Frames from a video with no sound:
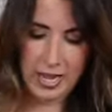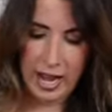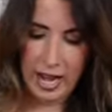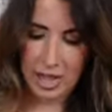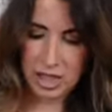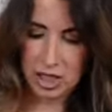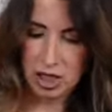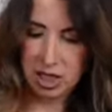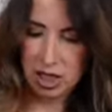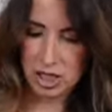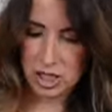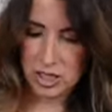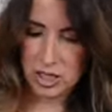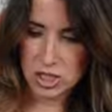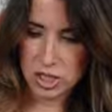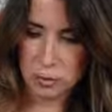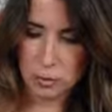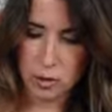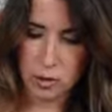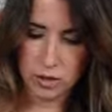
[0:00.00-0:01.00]
I actually just
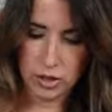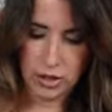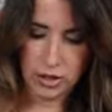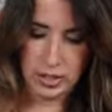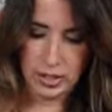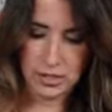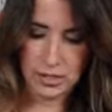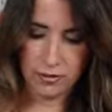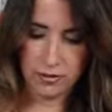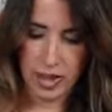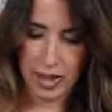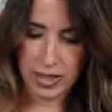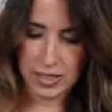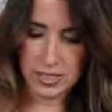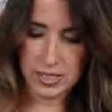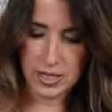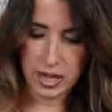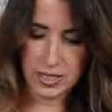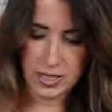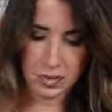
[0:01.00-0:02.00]
took both of these to
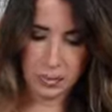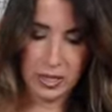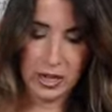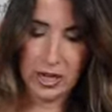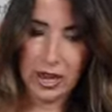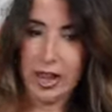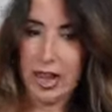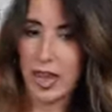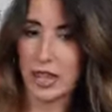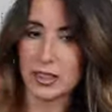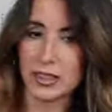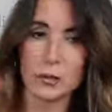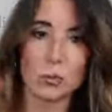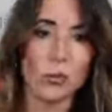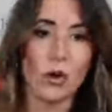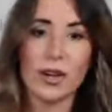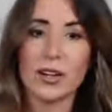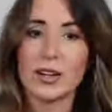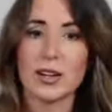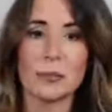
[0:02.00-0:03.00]
Vegas last week. I had them
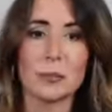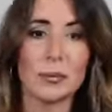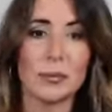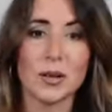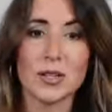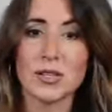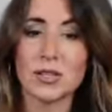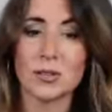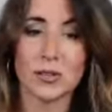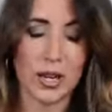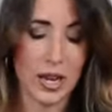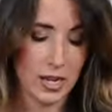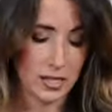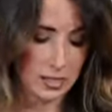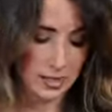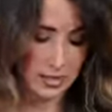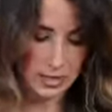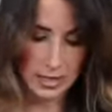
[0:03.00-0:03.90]
wadded up in my suitcase.